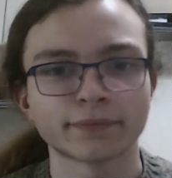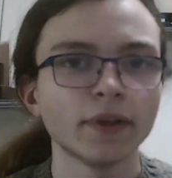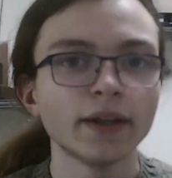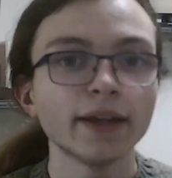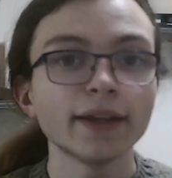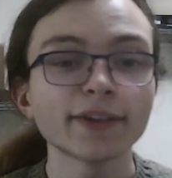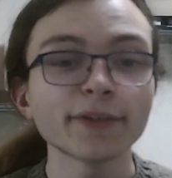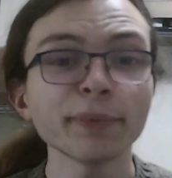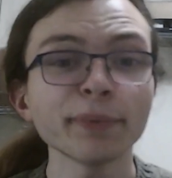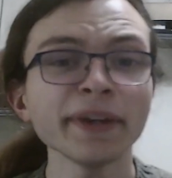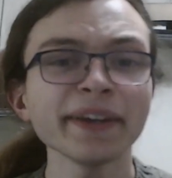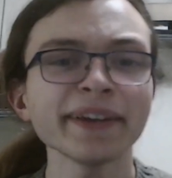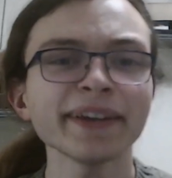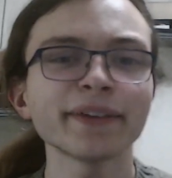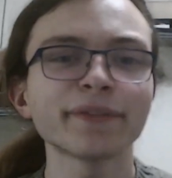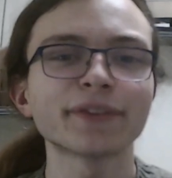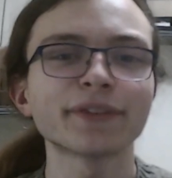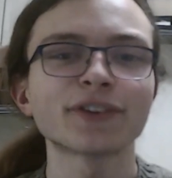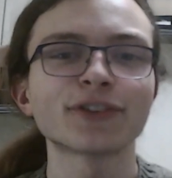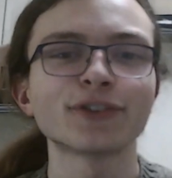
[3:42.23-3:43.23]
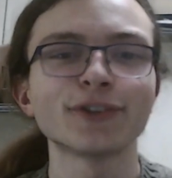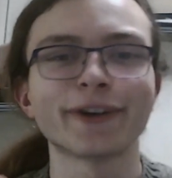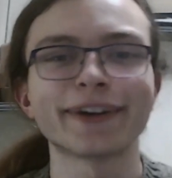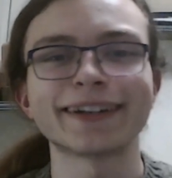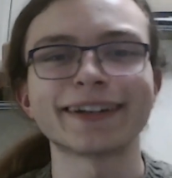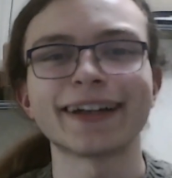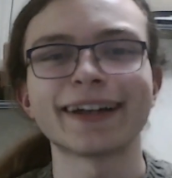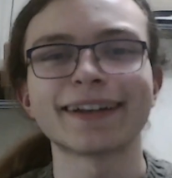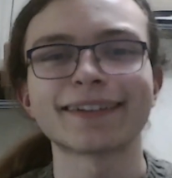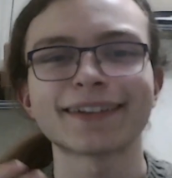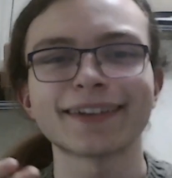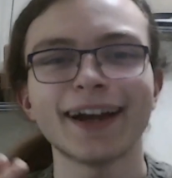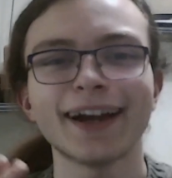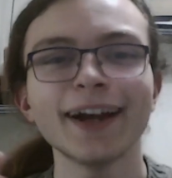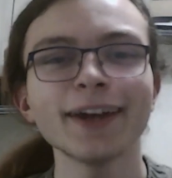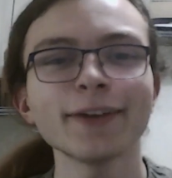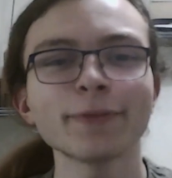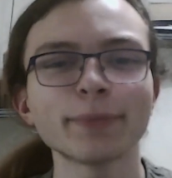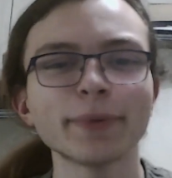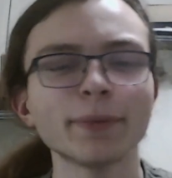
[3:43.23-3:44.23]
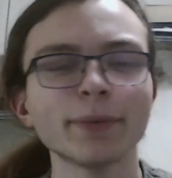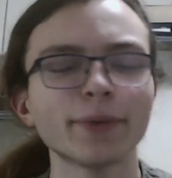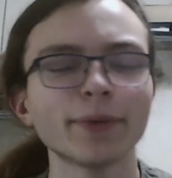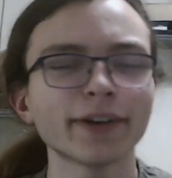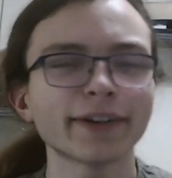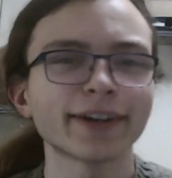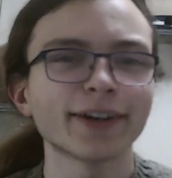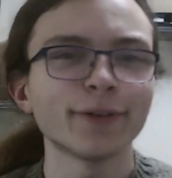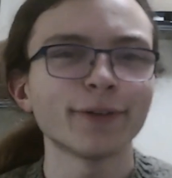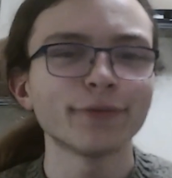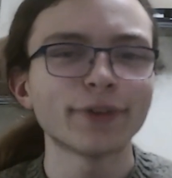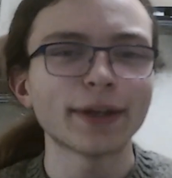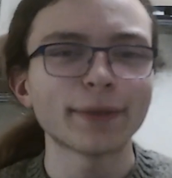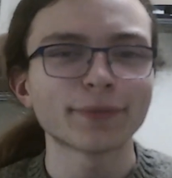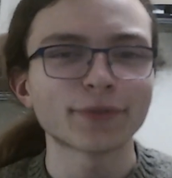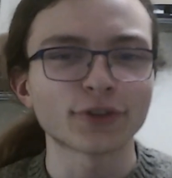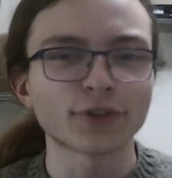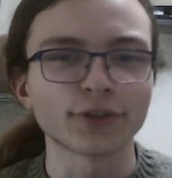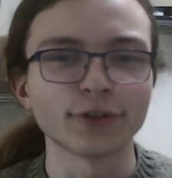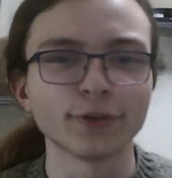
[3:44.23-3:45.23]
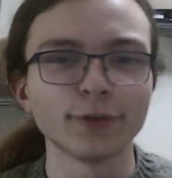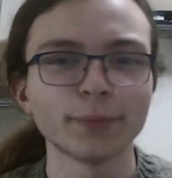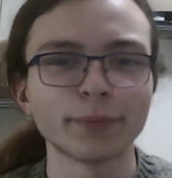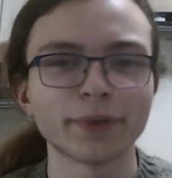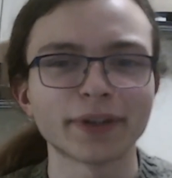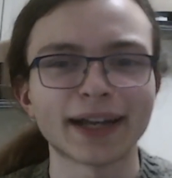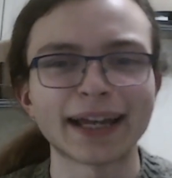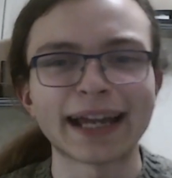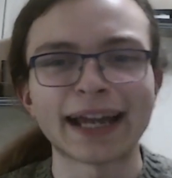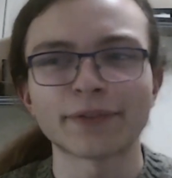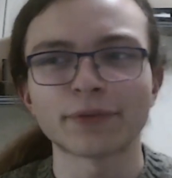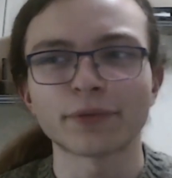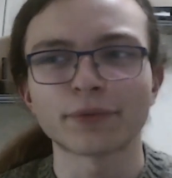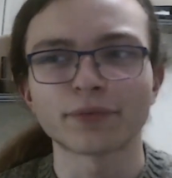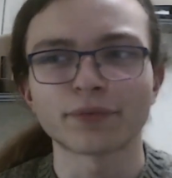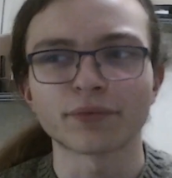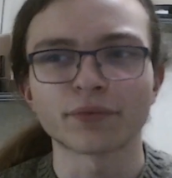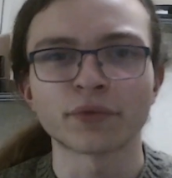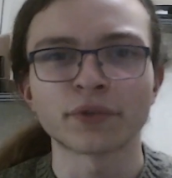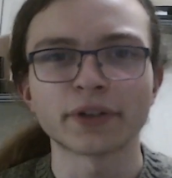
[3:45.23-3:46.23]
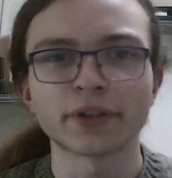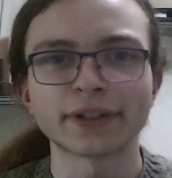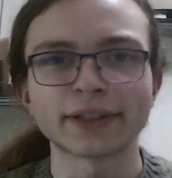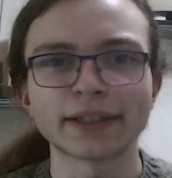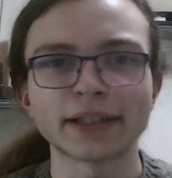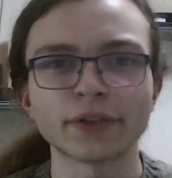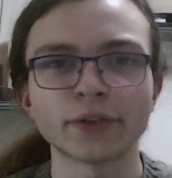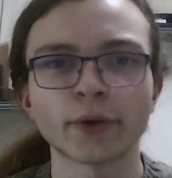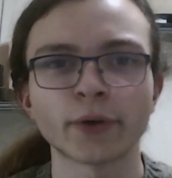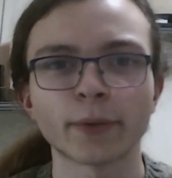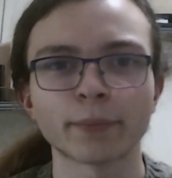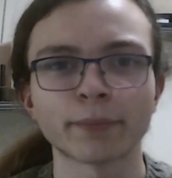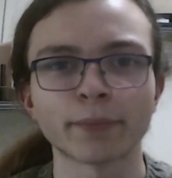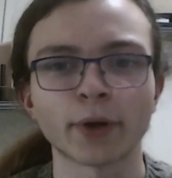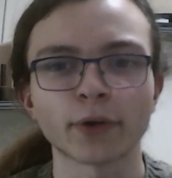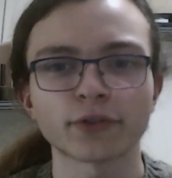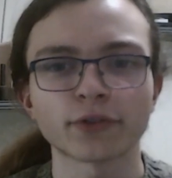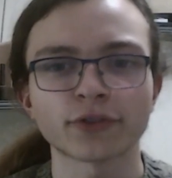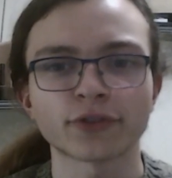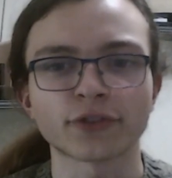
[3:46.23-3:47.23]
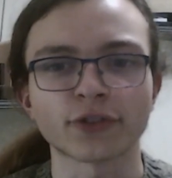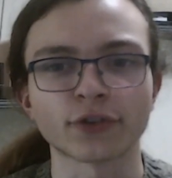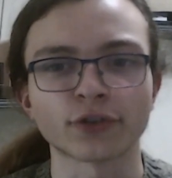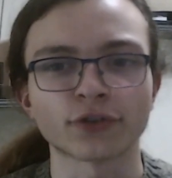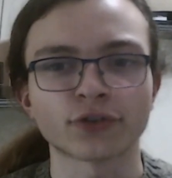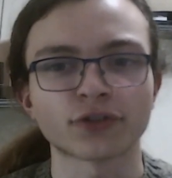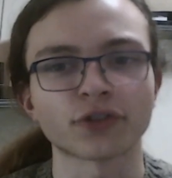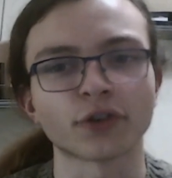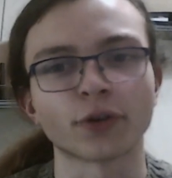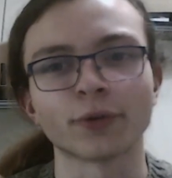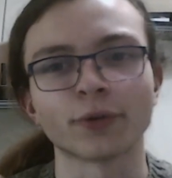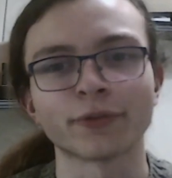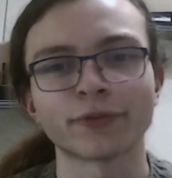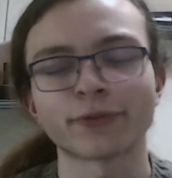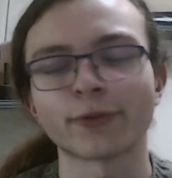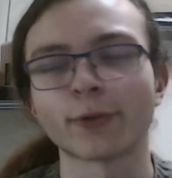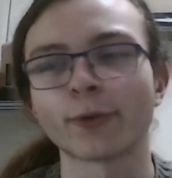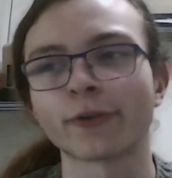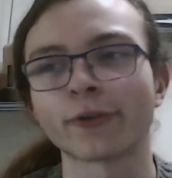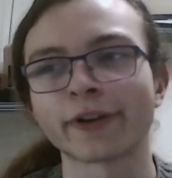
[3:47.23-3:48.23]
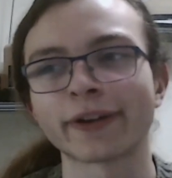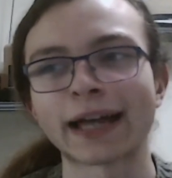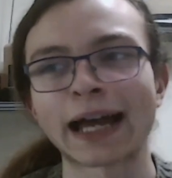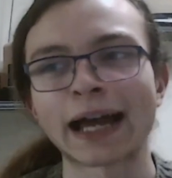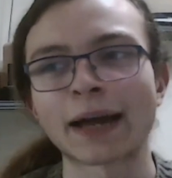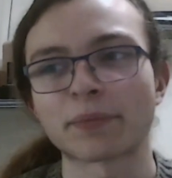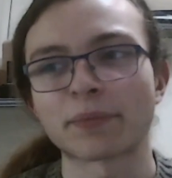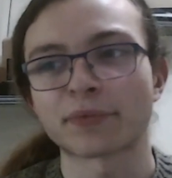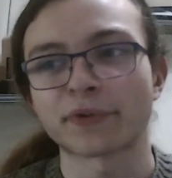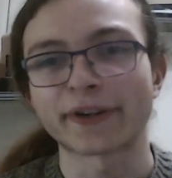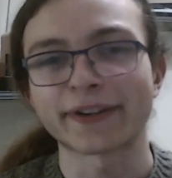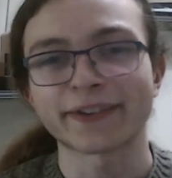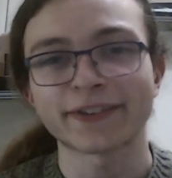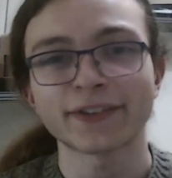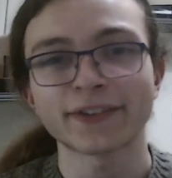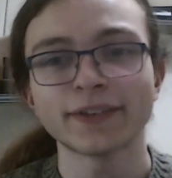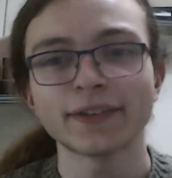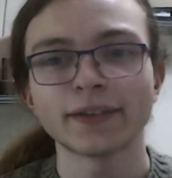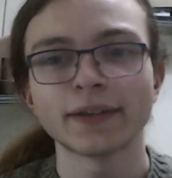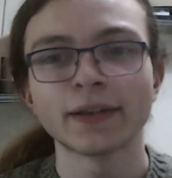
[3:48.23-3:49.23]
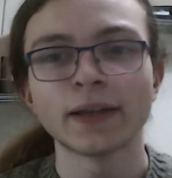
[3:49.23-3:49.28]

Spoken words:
Speaking of the storylines, I've been working on them too, but I haven't really got much to show for it at present.